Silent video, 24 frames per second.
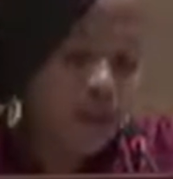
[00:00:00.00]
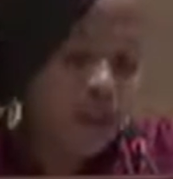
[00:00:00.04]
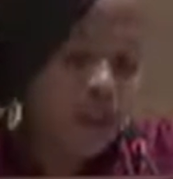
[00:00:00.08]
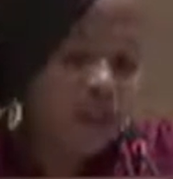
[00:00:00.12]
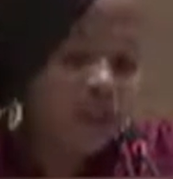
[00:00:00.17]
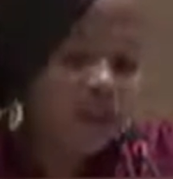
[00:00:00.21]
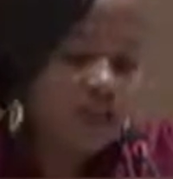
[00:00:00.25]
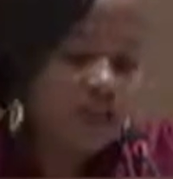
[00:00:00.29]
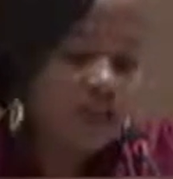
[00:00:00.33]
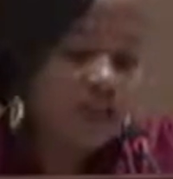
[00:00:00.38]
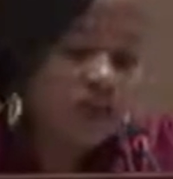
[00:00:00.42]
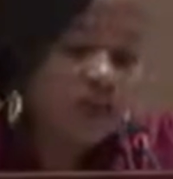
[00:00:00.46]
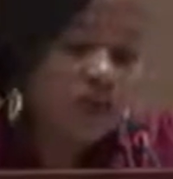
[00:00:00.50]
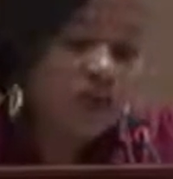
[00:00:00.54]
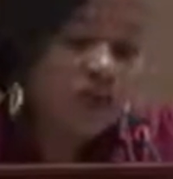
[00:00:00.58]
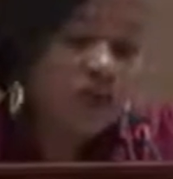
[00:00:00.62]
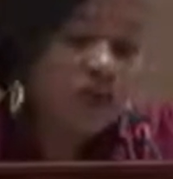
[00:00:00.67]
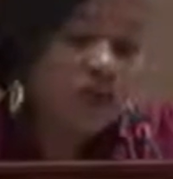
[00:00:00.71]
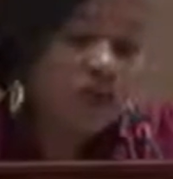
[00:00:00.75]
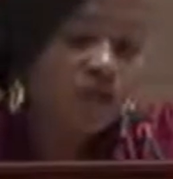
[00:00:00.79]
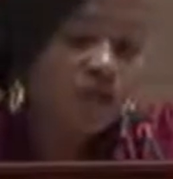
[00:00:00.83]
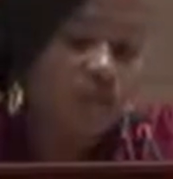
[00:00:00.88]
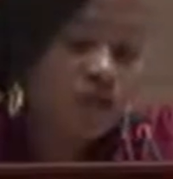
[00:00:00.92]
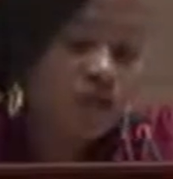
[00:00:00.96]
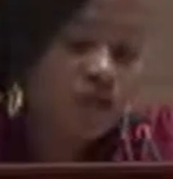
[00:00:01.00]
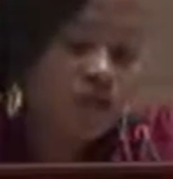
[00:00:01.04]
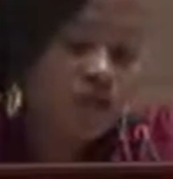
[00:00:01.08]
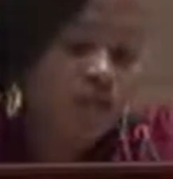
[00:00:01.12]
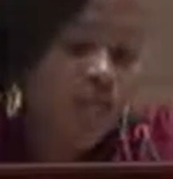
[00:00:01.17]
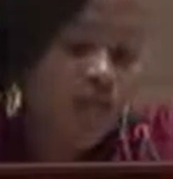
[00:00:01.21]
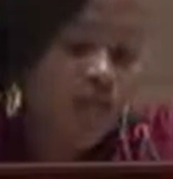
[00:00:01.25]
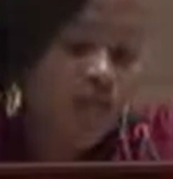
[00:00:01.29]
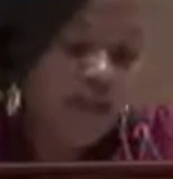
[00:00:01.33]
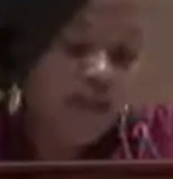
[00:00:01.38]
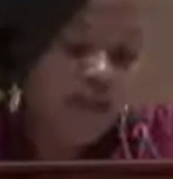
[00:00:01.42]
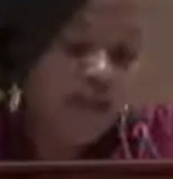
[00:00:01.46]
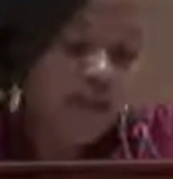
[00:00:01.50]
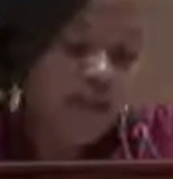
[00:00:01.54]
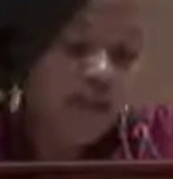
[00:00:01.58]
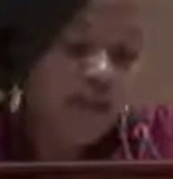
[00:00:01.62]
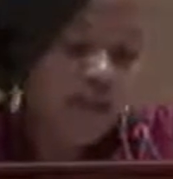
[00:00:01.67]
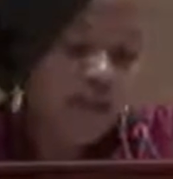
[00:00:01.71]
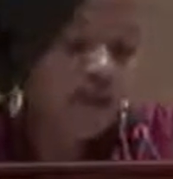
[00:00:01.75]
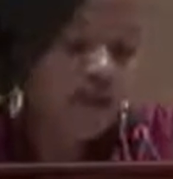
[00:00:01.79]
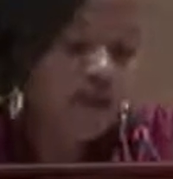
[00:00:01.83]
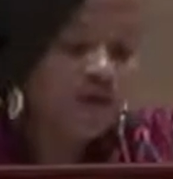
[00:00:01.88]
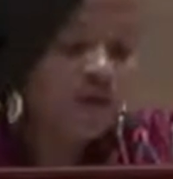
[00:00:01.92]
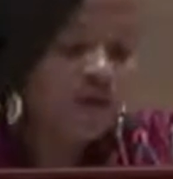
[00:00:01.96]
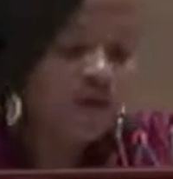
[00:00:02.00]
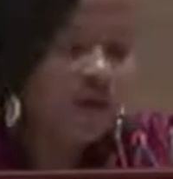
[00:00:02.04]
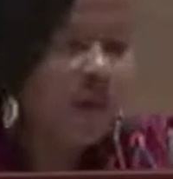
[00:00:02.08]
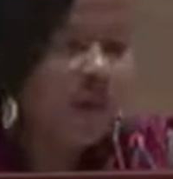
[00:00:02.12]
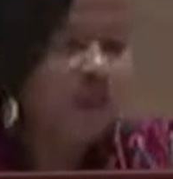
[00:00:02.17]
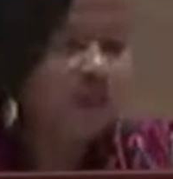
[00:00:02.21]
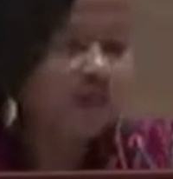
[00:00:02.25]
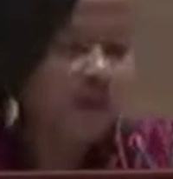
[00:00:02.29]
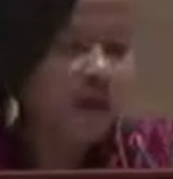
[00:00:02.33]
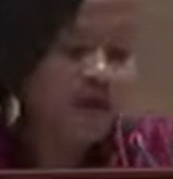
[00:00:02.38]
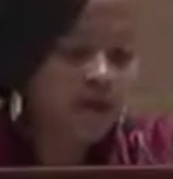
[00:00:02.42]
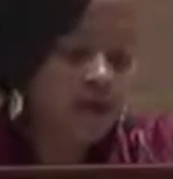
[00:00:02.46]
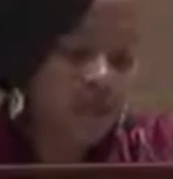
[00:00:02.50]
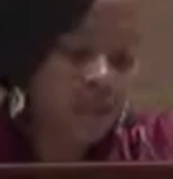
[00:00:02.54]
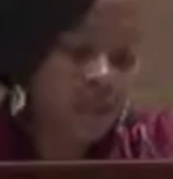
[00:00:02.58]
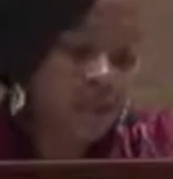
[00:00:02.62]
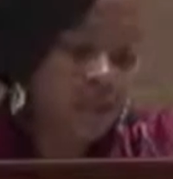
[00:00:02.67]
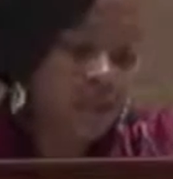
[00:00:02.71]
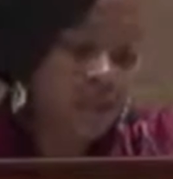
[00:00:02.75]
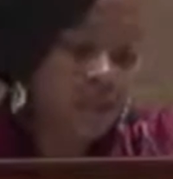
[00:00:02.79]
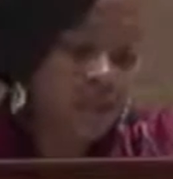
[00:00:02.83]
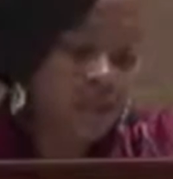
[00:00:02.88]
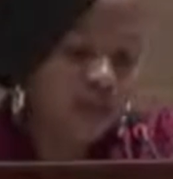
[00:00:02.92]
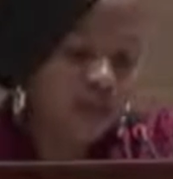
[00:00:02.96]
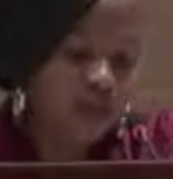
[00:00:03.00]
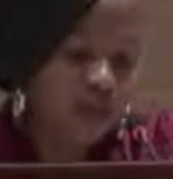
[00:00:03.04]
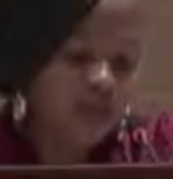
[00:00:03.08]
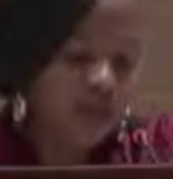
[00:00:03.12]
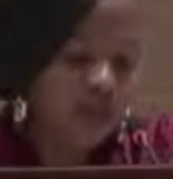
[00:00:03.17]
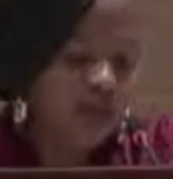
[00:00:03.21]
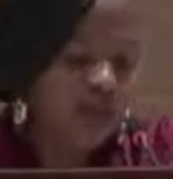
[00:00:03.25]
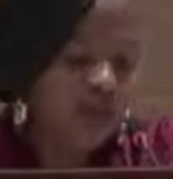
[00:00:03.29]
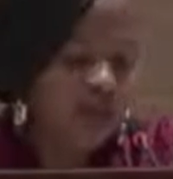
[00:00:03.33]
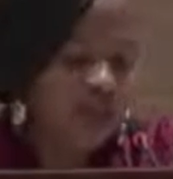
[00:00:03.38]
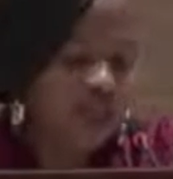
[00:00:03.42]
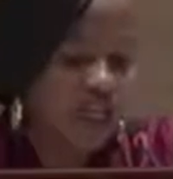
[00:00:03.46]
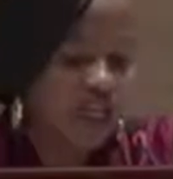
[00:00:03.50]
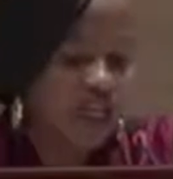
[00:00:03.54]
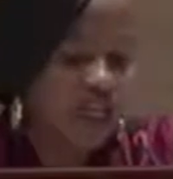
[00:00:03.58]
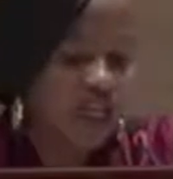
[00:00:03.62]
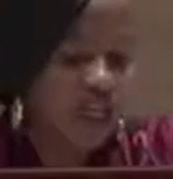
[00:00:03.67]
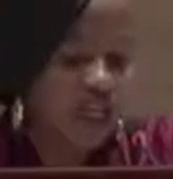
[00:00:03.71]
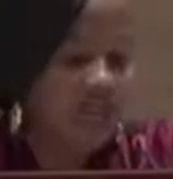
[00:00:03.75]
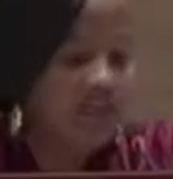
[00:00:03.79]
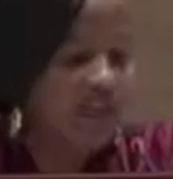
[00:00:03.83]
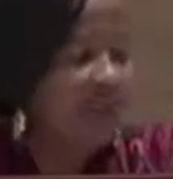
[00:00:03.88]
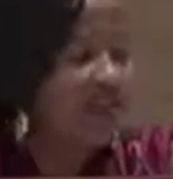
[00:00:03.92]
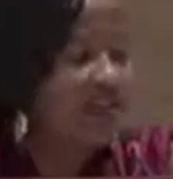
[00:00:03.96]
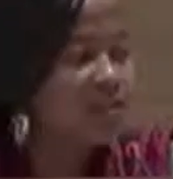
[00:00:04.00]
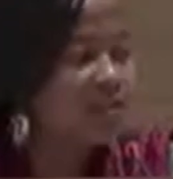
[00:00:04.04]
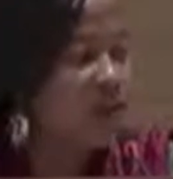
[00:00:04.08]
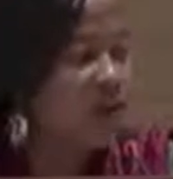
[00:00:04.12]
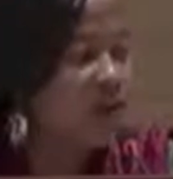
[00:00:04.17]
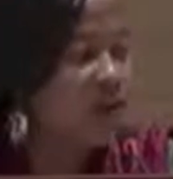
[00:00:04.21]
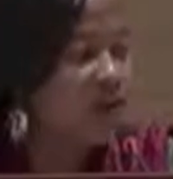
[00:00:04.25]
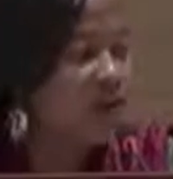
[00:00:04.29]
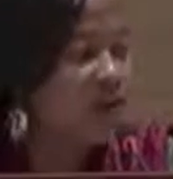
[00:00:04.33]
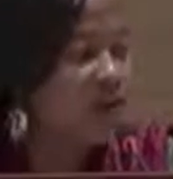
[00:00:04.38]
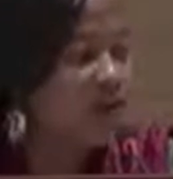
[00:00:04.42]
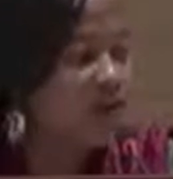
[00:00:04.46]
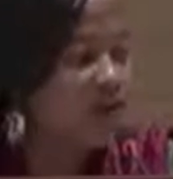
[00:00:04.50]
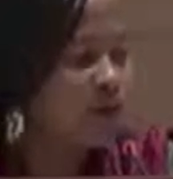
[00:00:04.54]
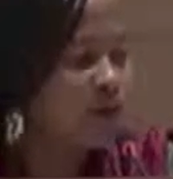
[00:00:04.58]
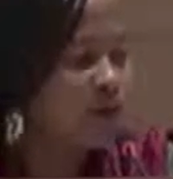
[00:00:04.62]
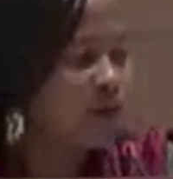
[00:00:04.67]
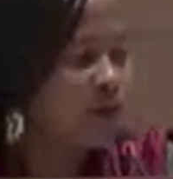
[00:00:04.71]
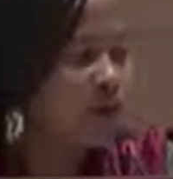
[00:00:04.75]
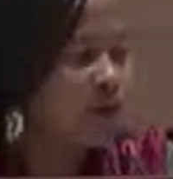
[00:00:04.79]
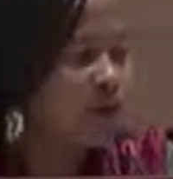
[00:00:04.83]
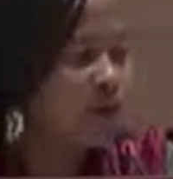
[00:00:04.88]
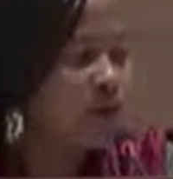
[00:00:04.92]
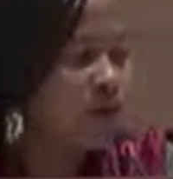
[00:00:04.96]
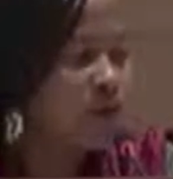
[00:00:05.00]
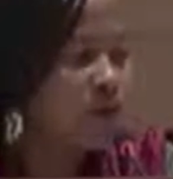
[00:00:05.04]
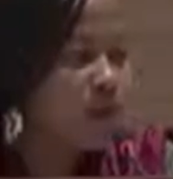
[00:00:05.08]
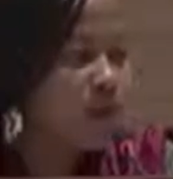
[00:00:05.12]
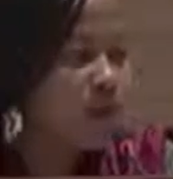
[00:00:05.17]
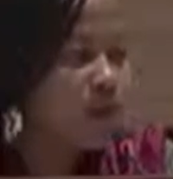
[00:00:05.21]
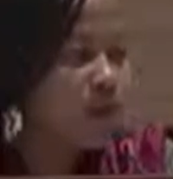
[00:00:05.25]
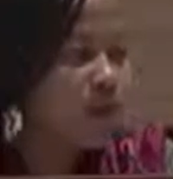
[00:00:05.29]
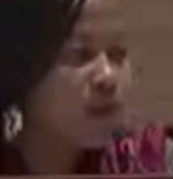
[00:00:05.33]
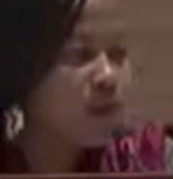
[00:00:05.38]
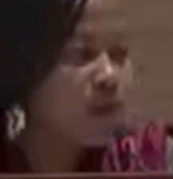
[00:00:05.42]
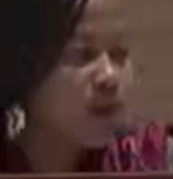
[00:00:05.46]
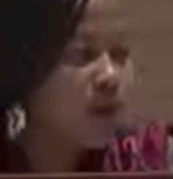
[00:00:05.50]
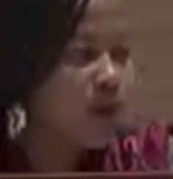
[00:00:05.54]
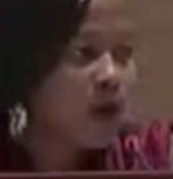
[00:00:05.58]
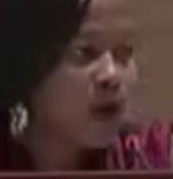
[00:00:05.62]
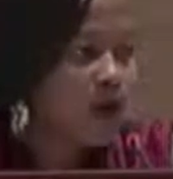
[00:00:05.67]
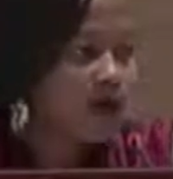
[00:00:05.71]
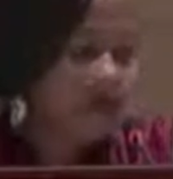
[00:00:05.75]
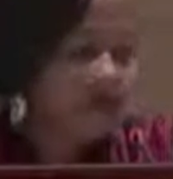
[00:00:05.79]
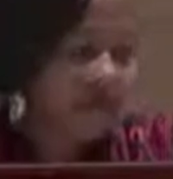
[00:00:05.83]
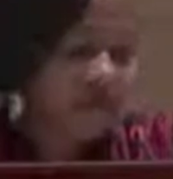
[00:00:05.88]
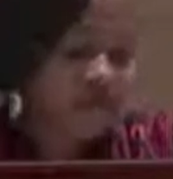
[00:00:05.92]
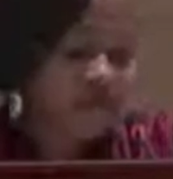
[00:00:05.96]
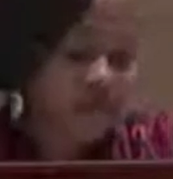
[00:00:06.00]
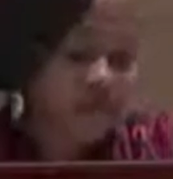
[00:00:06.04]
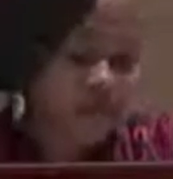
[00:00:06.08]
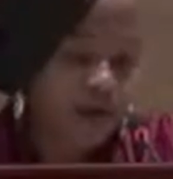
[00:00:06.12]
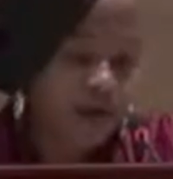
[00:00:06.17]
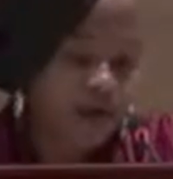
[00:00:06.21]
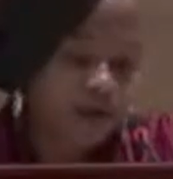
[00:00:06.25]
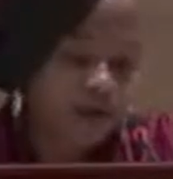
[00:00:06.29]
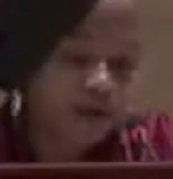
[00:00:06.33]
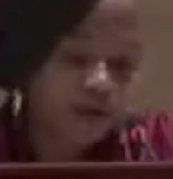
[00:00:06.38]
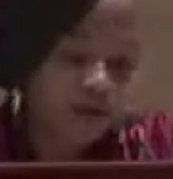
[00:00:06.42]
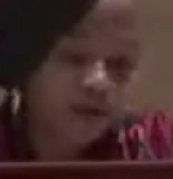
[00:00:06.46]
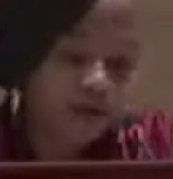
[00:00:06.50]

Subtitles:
Its destructive force capable of nightmarish scenes of death and despair, of suffering.